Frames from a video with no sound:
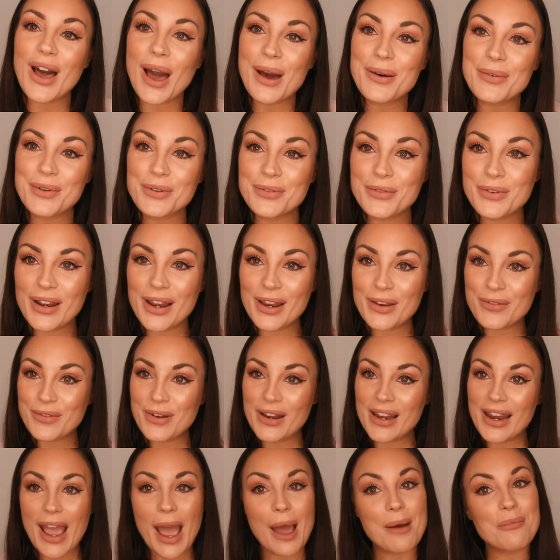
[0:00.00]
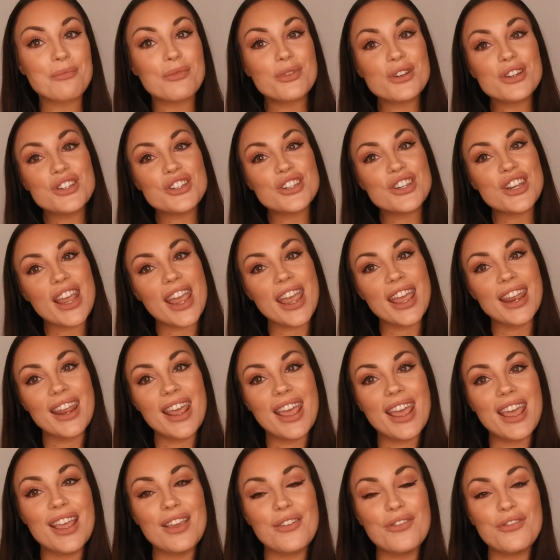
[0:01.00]
I would really
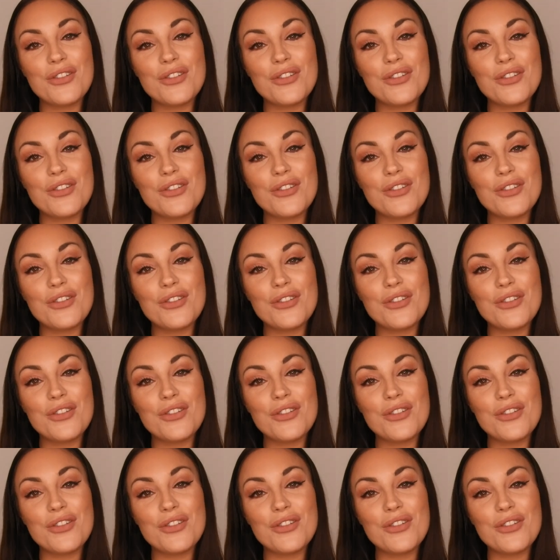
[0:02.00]
appreciate it.